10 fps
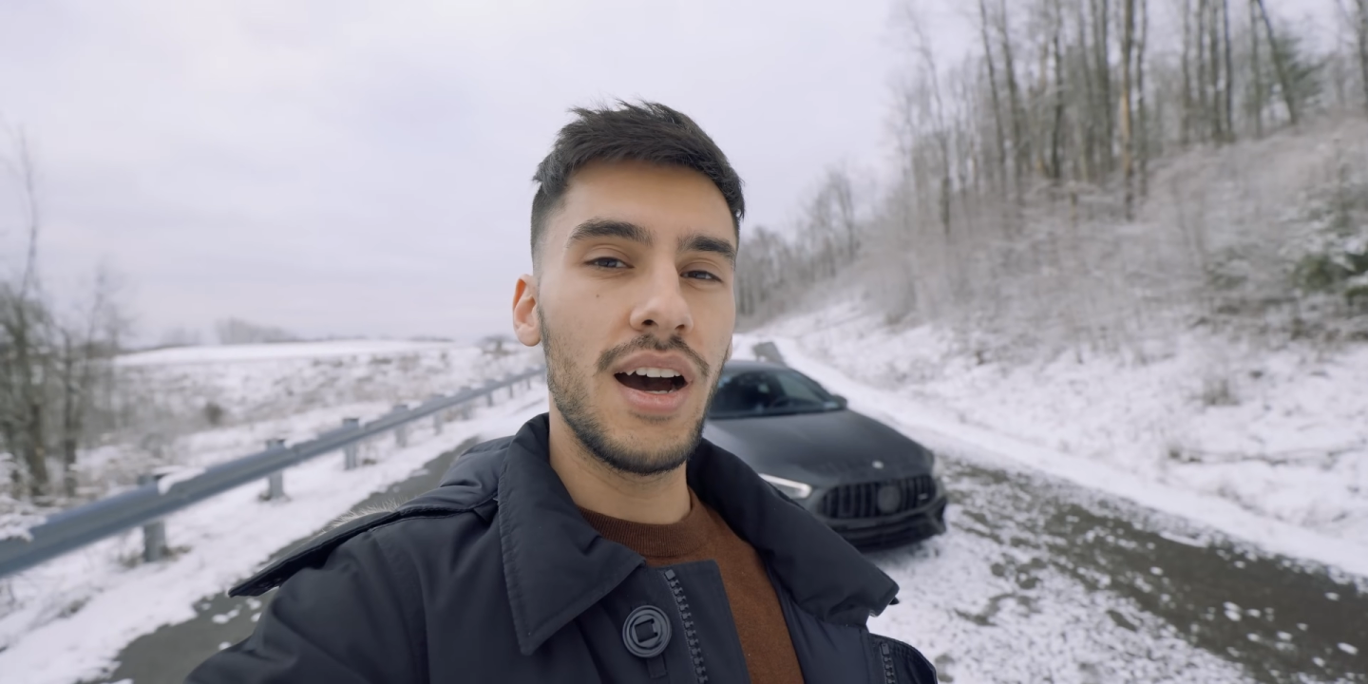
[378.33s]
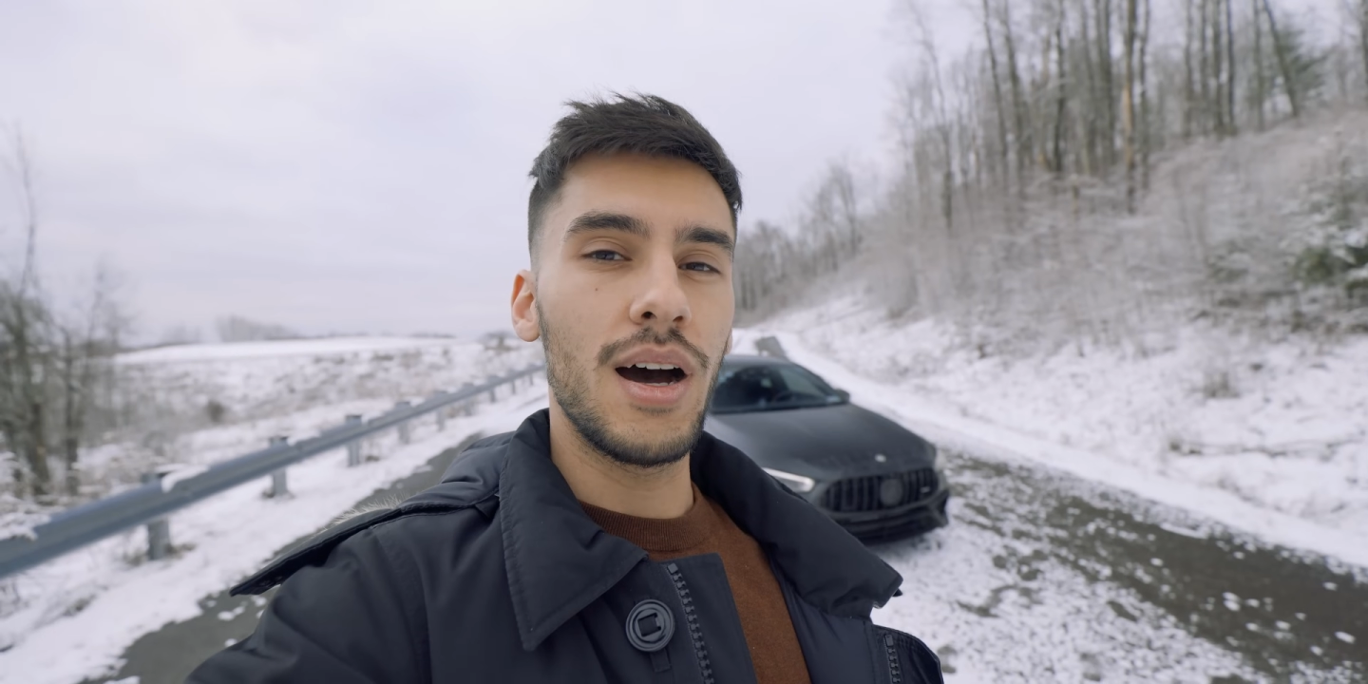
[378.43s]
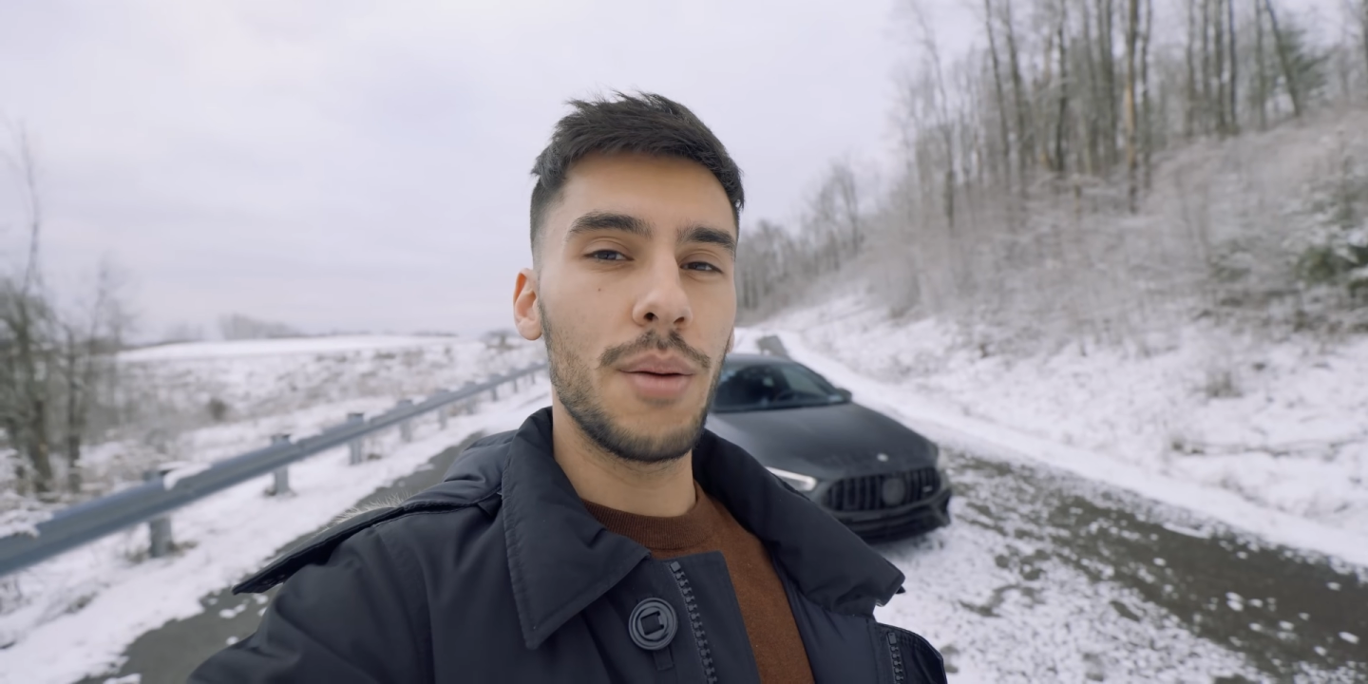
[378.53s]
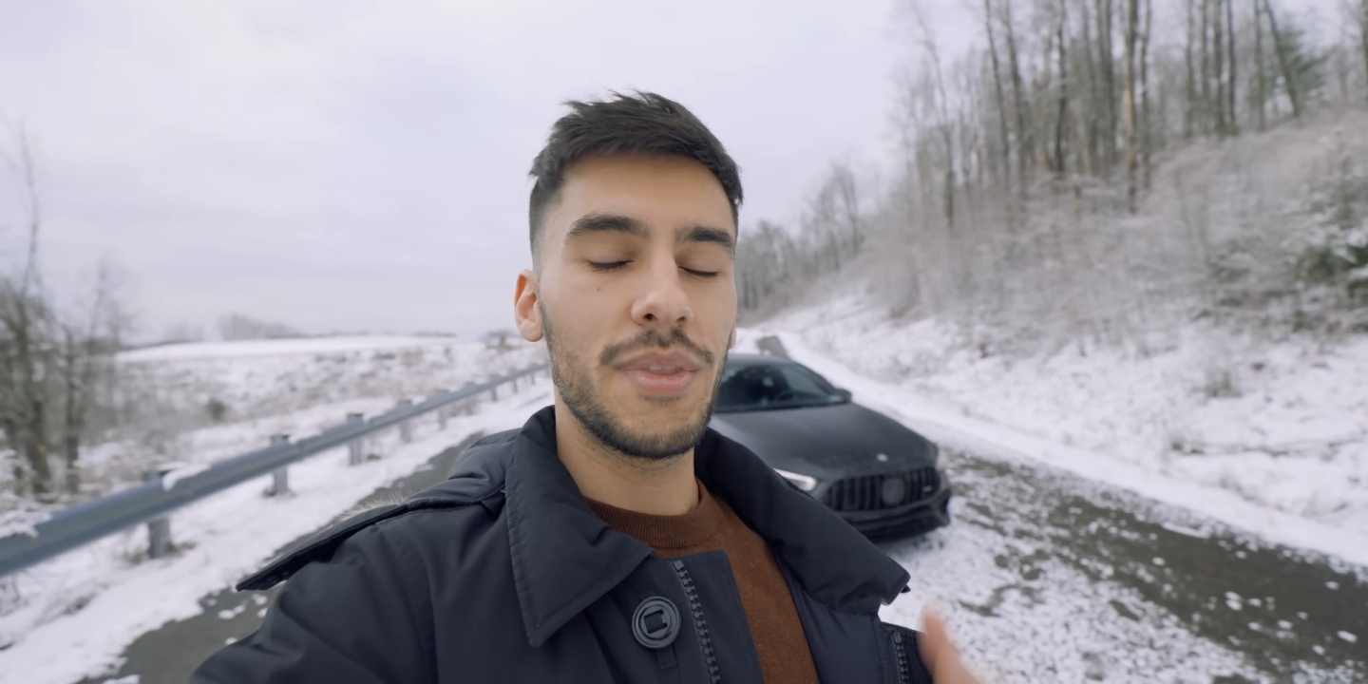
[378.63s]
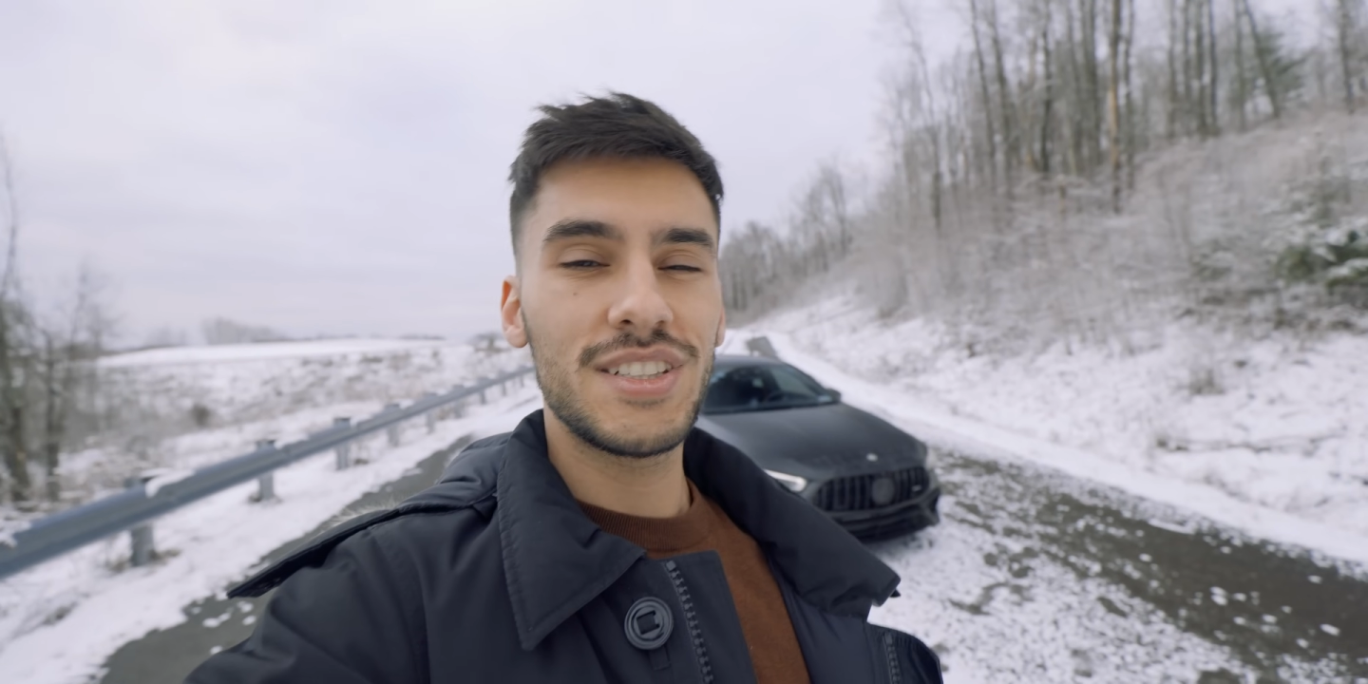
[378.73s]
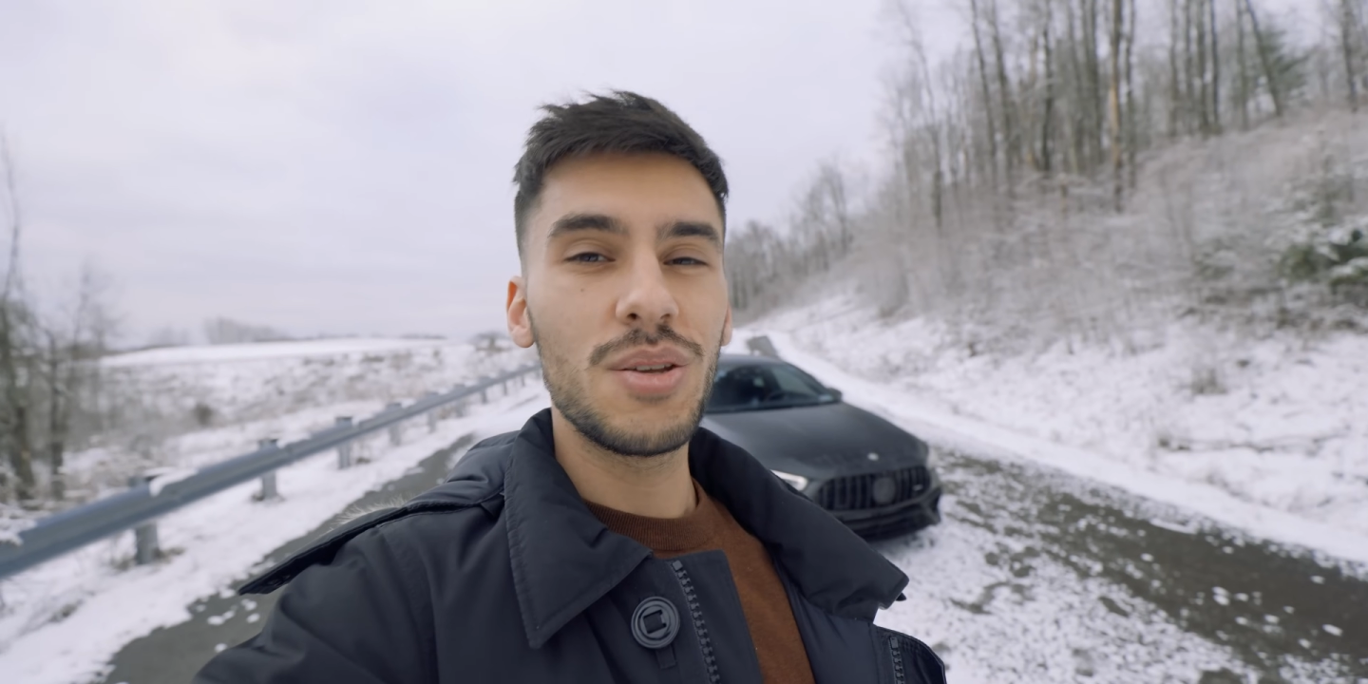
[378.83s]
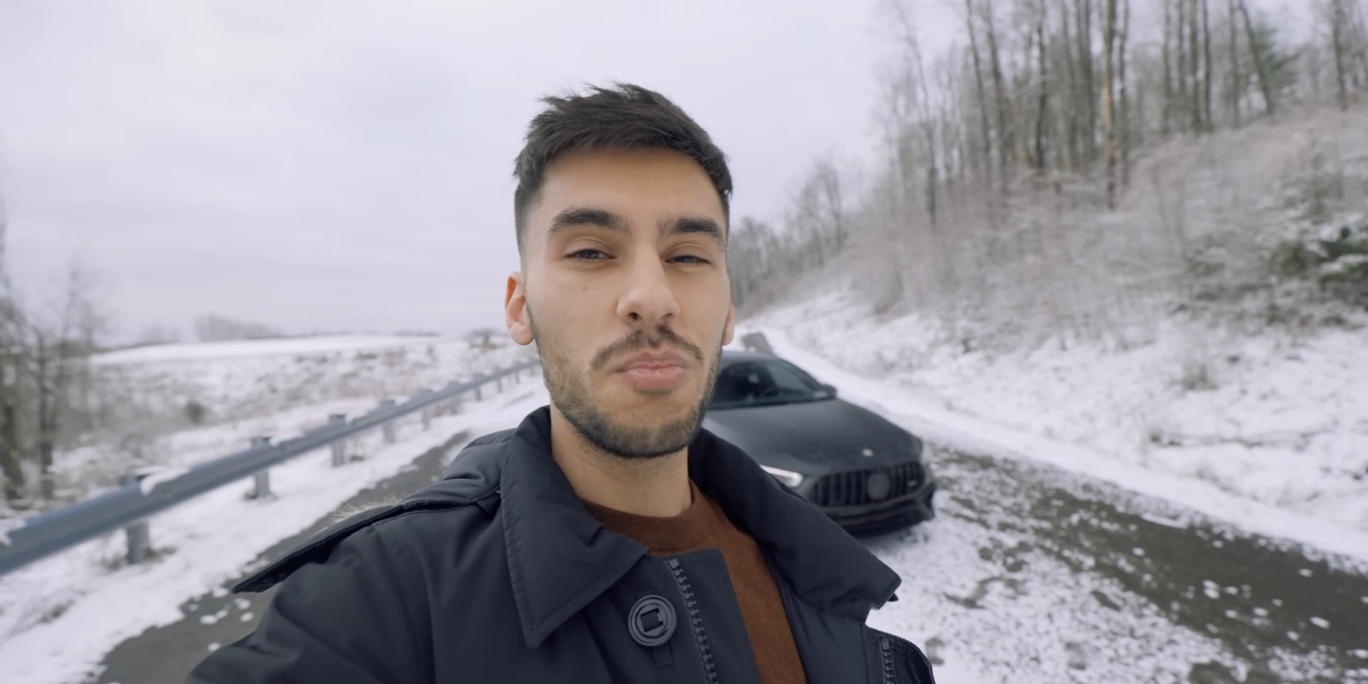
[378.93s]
That's the